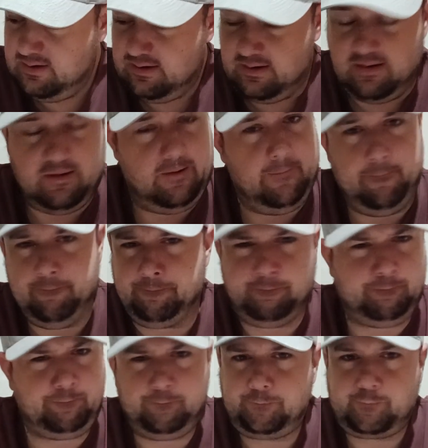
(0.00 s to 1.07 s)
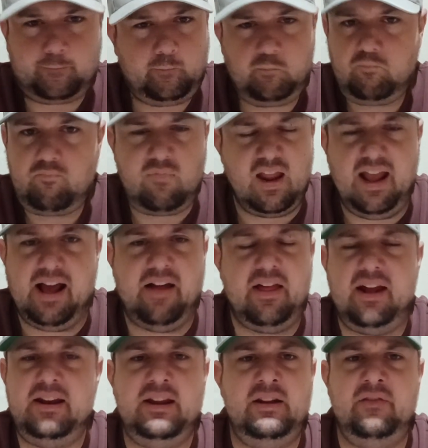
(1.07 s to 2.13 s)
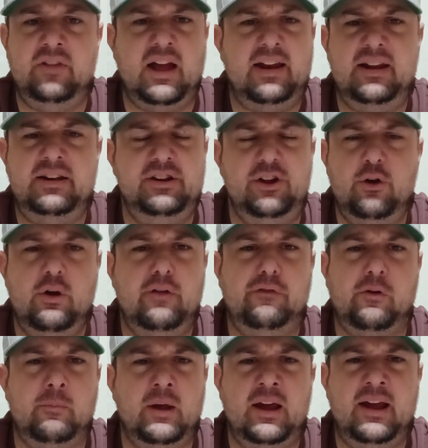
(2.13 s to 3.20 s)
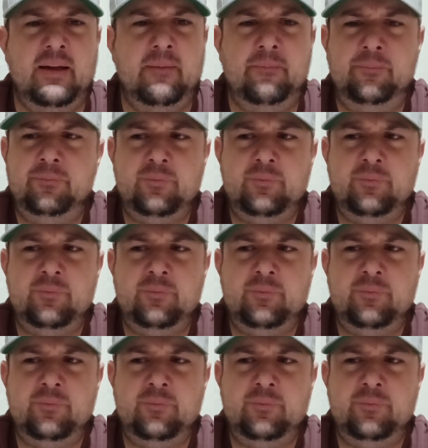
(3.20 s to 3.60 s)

Yeah, that didn't do it for me.